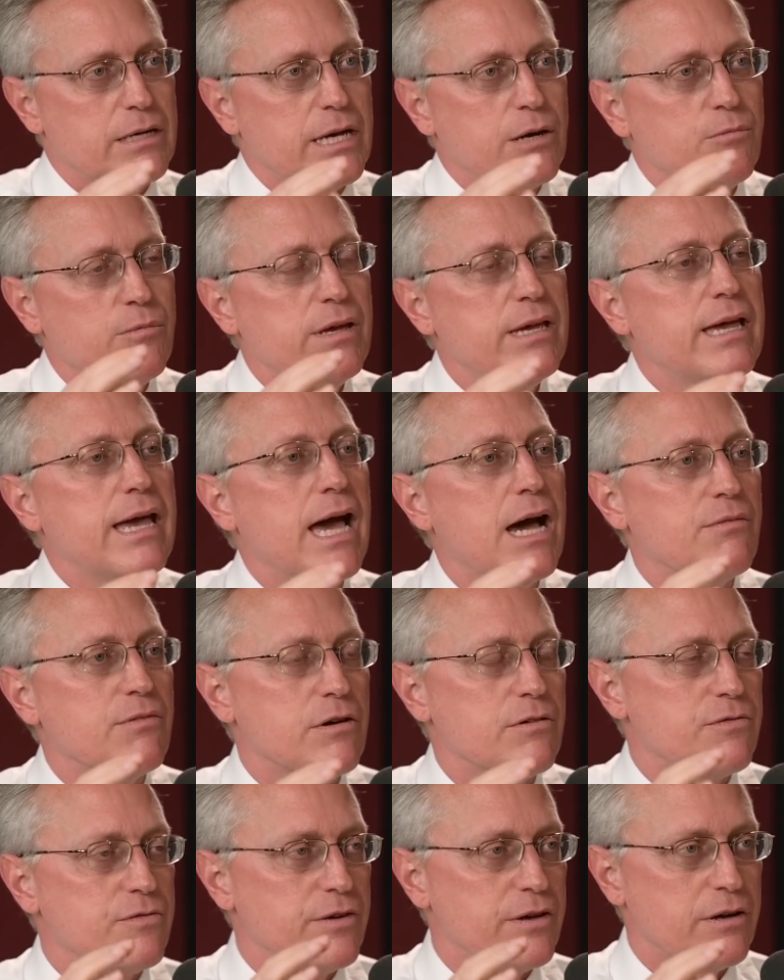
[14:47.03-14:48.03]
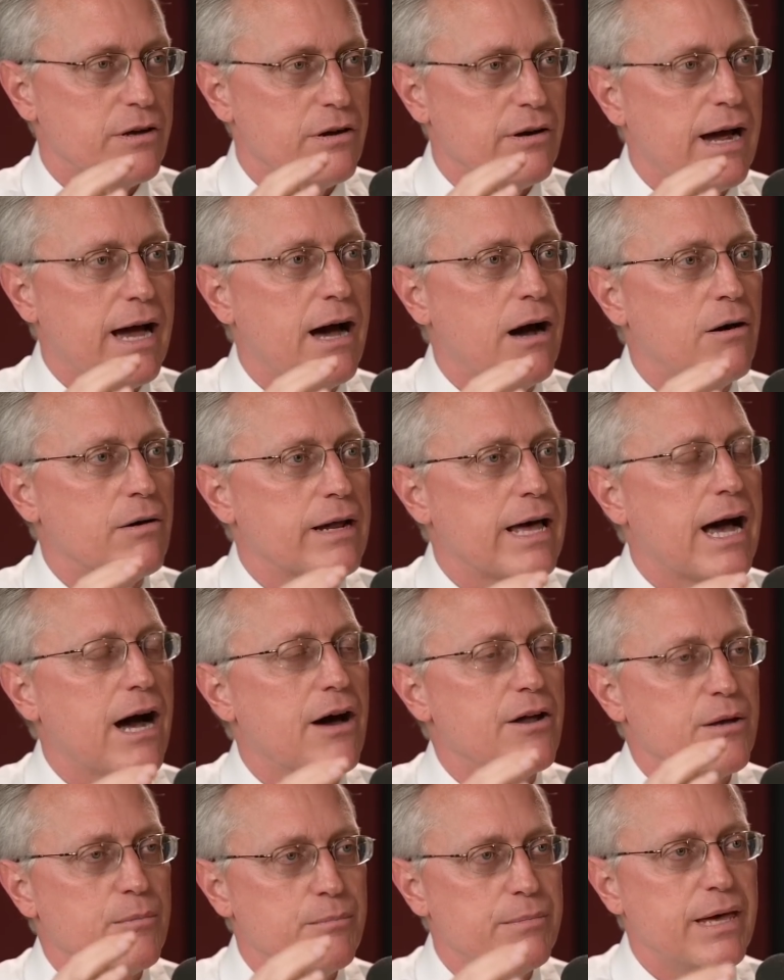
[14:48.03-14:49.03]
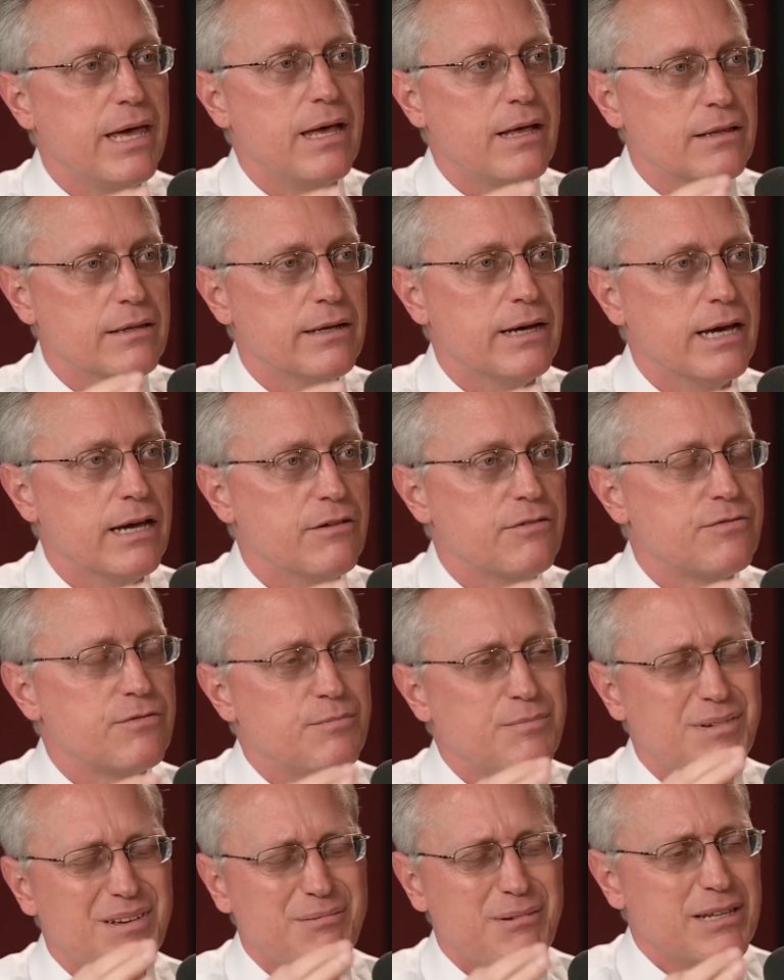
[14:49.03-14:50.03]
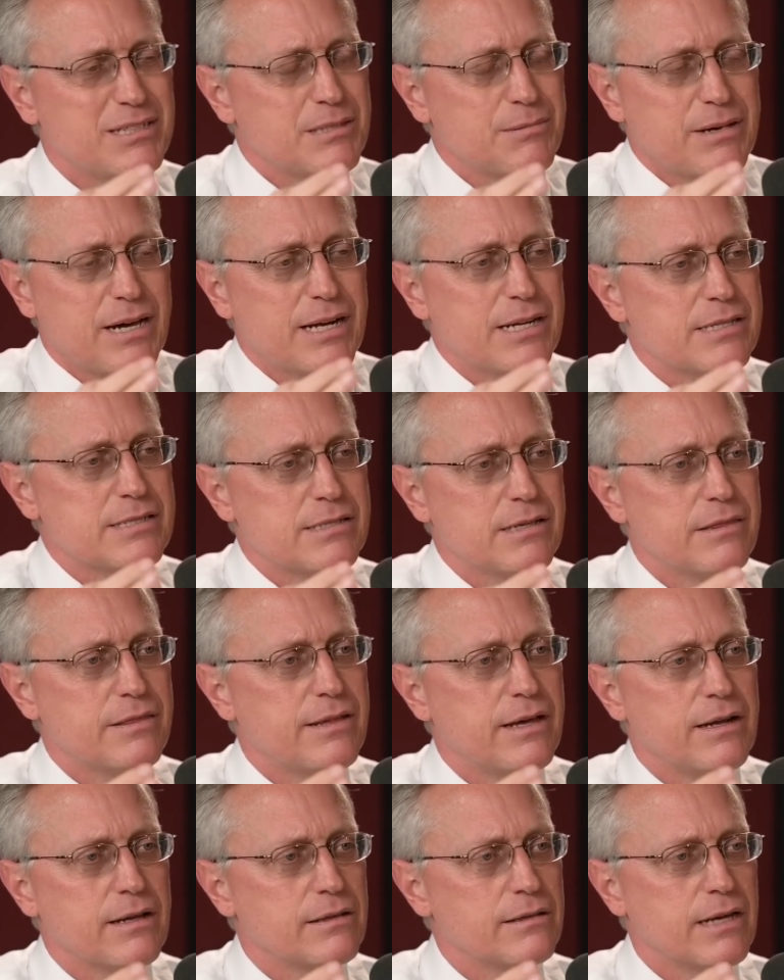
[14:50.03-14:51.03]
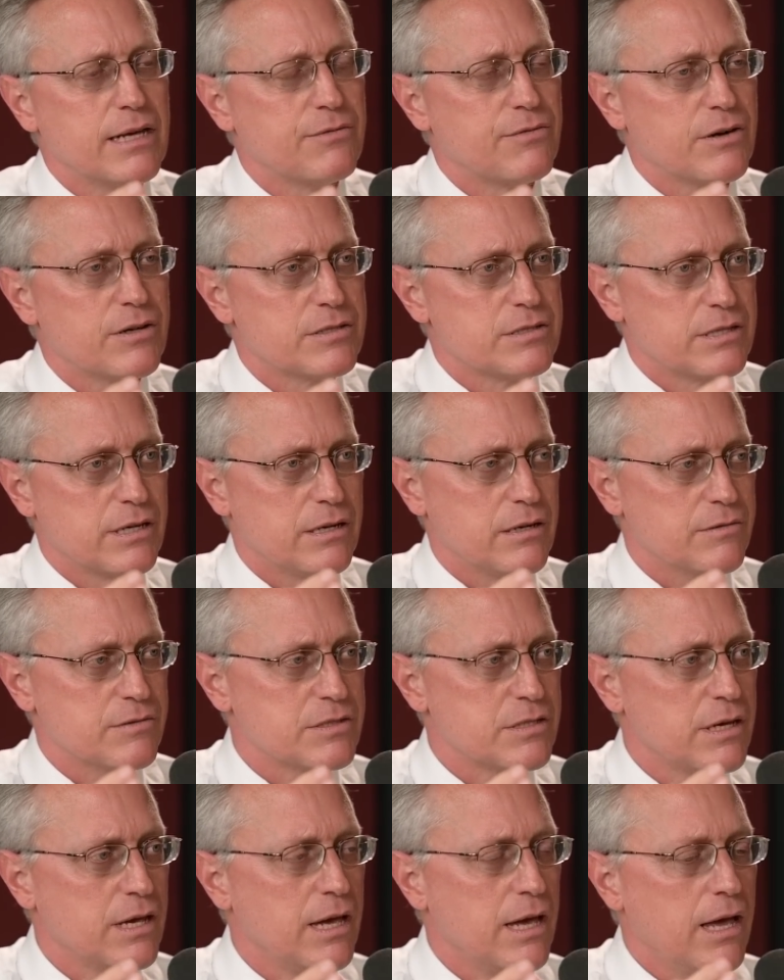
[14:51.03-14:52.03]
Can we ever figure out how to make life, make some kind of synthetic life ourselves?